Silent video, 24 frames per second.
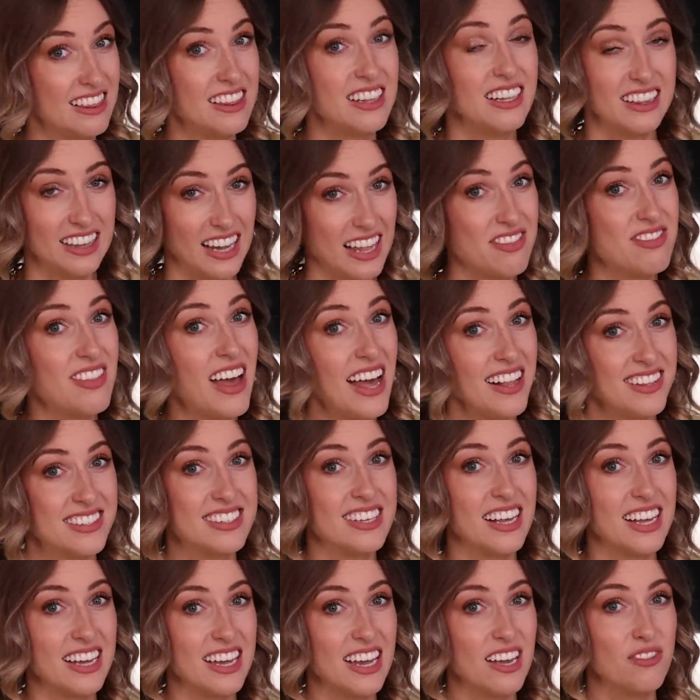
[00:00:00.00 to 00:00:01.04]
Let that
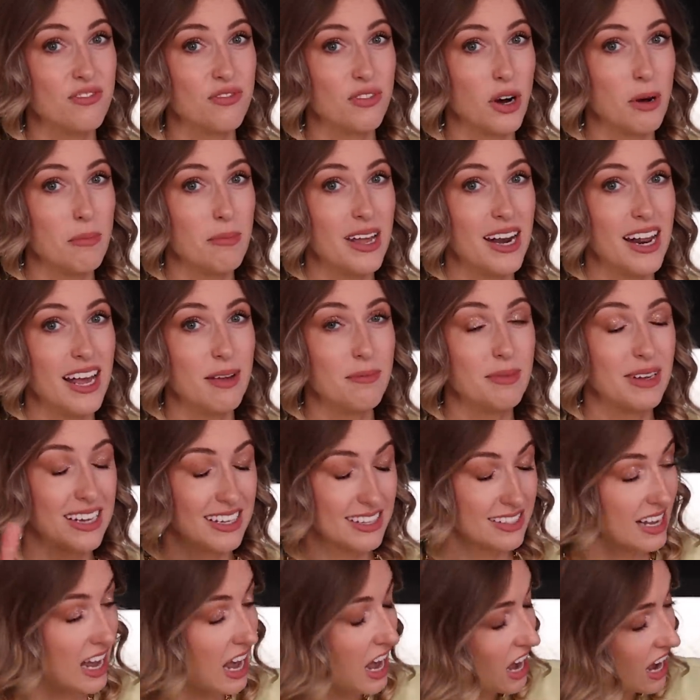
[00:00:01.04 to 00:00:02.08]
sink in for a minute
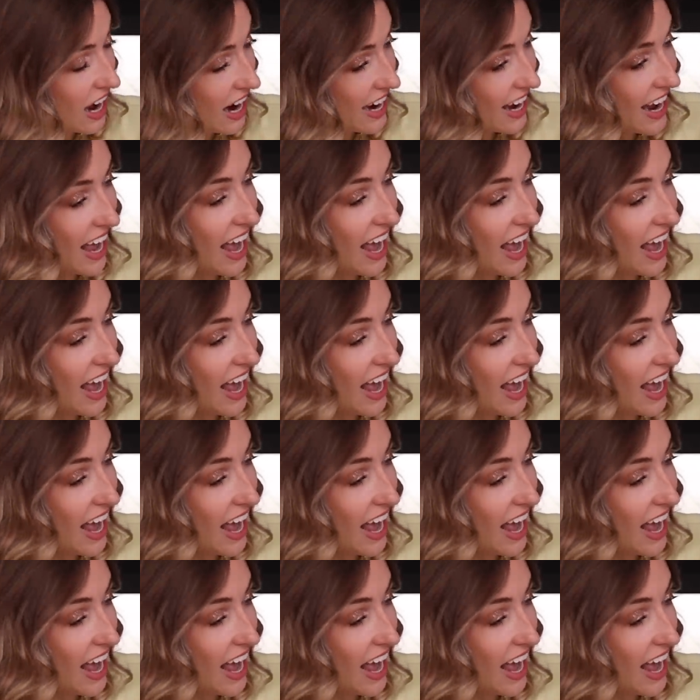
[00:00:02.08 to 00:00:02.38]
because I